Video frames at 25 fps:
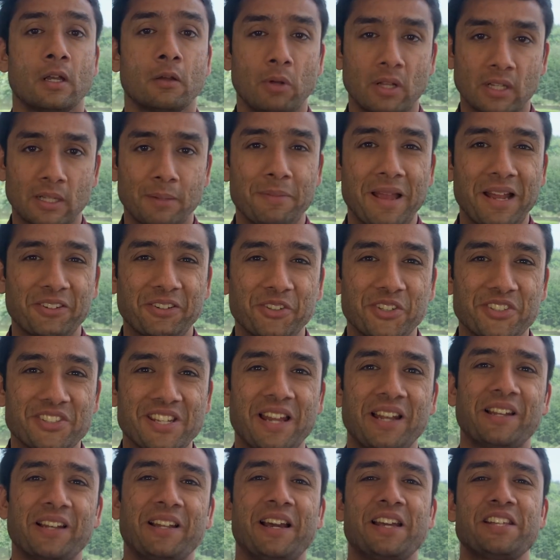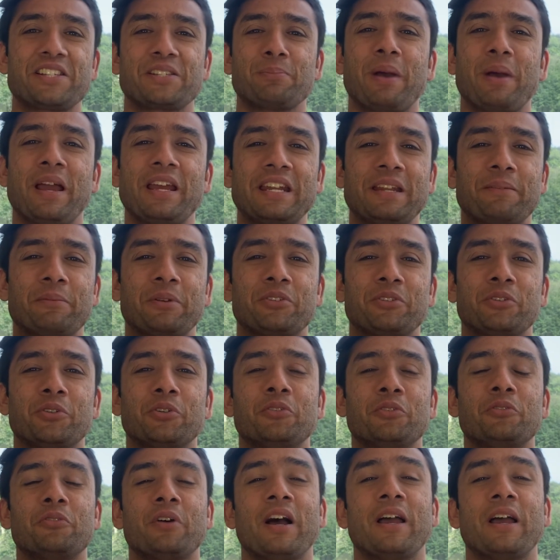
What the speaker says: Welcome back to the channel, guys. My name is Roop.